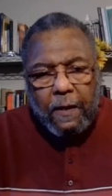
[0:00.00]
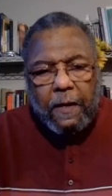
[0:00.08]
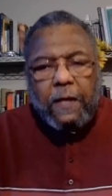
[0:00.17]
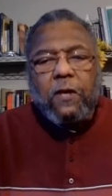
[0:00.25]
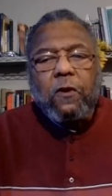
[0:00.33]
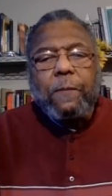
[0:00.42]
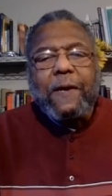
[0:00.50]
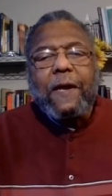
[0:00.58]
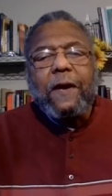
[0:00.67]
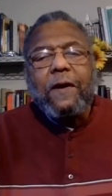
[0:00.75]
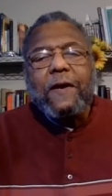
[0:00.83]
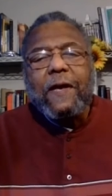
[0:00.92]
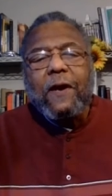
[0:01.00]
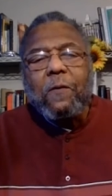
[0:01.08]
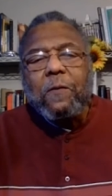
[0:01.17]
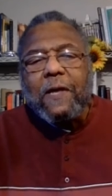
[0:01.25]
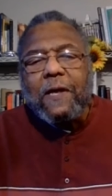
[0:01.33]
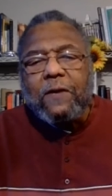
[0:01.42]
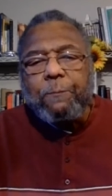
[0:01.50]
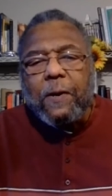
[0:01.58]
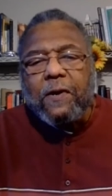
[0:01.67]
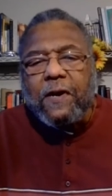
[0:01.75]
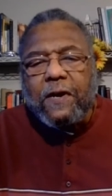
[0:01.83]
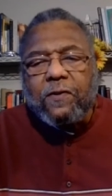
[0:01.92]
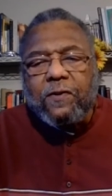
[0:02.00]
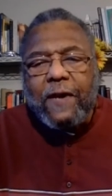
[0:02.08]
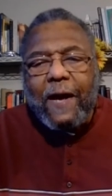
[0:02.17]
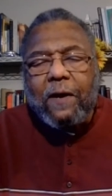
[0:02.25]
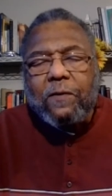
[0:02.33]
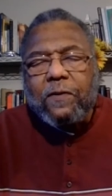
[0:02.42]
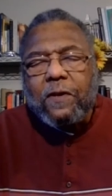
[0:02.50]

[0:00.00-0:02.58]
The human ear can only hear sounds